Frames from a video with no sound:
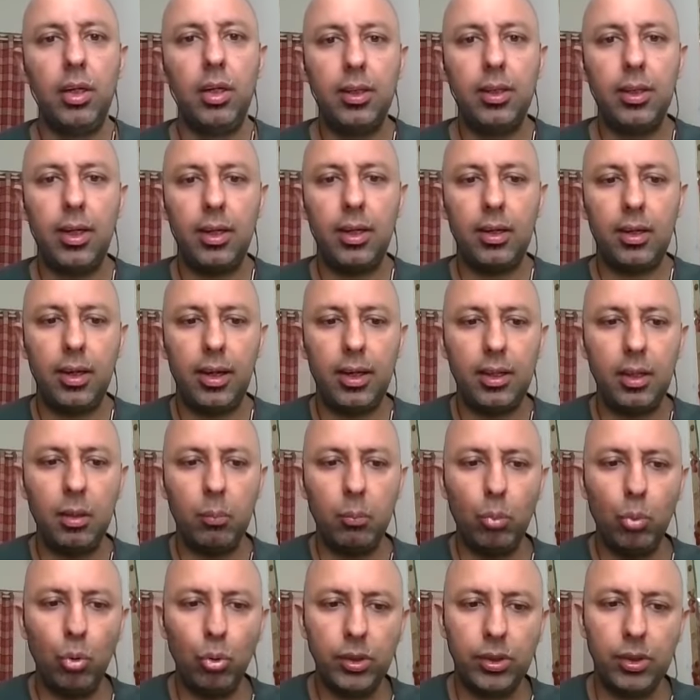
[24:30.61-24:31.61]
that at the
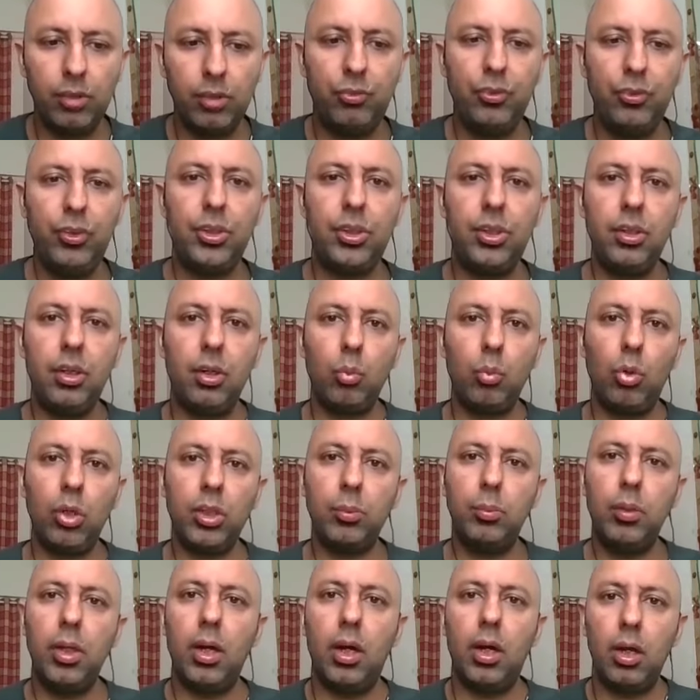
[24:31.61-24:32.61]
most efficient,
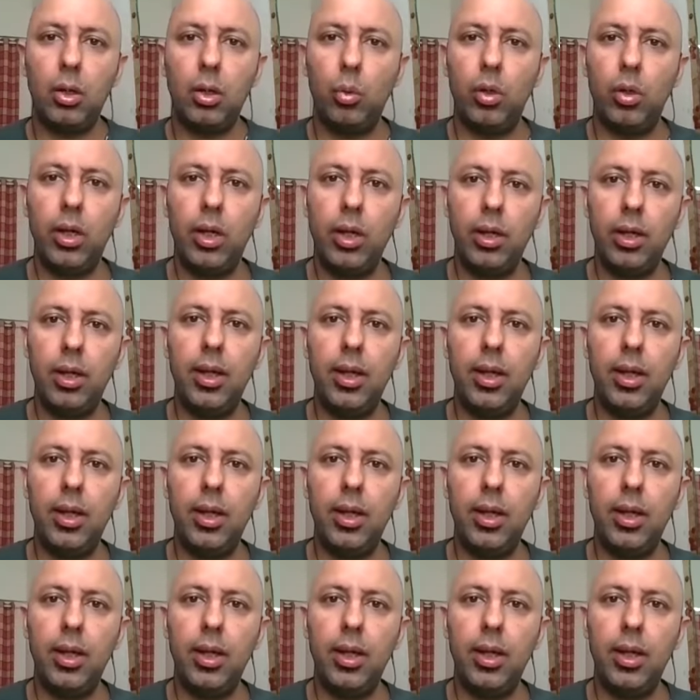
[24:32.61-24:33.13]
what's my ROI?